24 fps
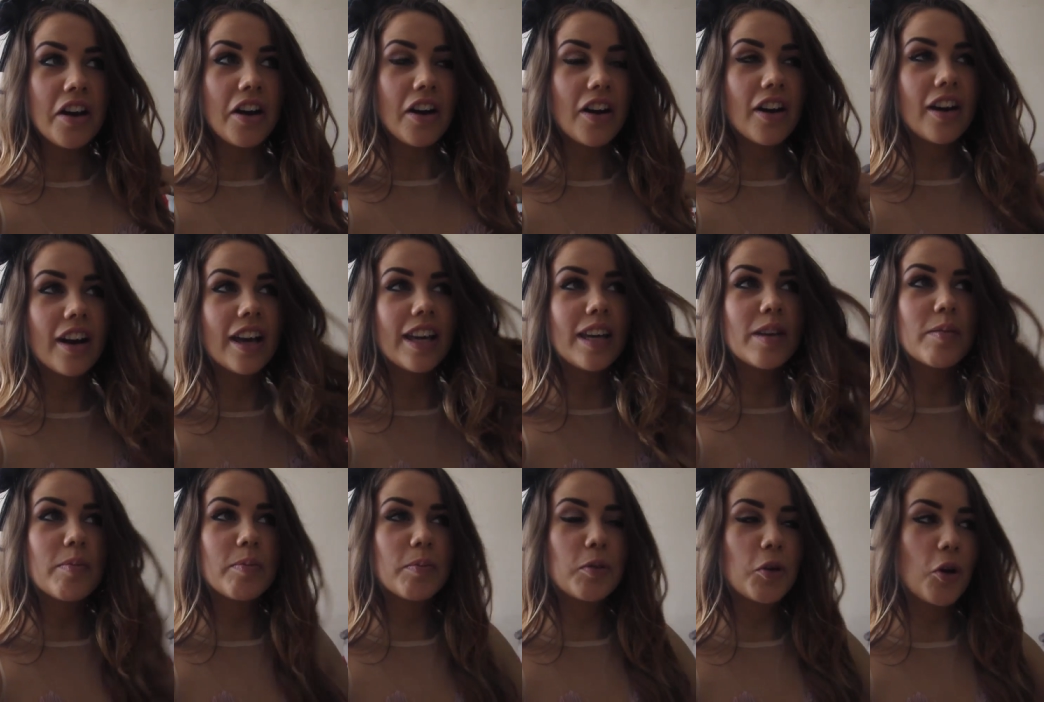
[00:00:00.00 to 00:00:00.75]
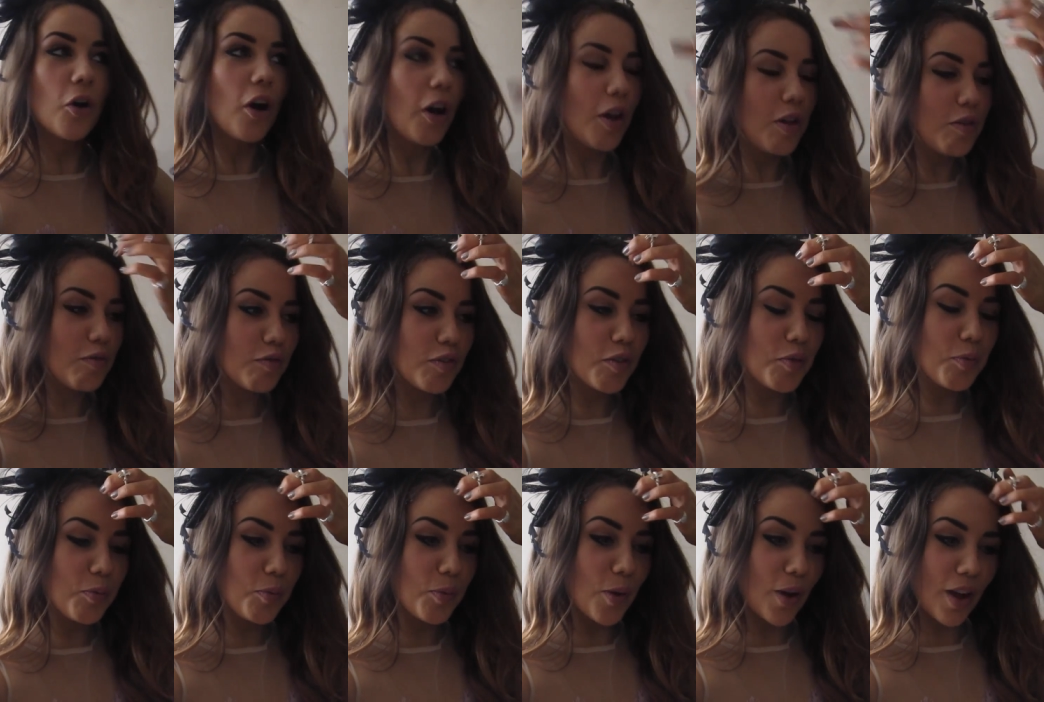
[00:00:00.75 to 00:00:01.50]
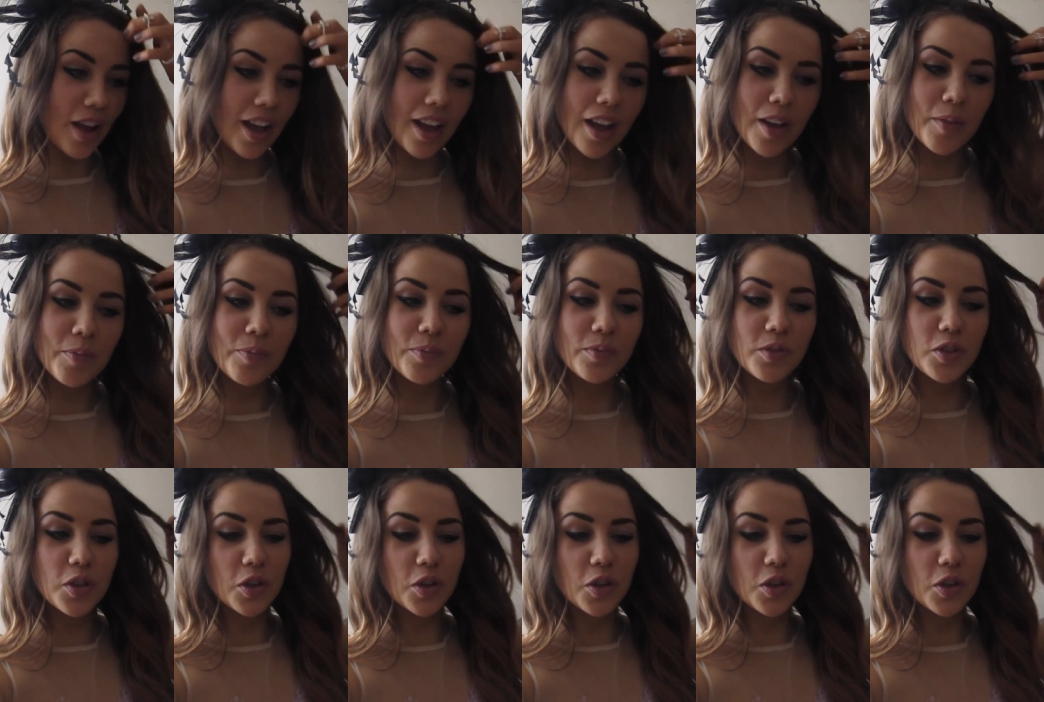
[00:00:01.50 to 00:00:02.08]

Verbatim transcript: I got home from um,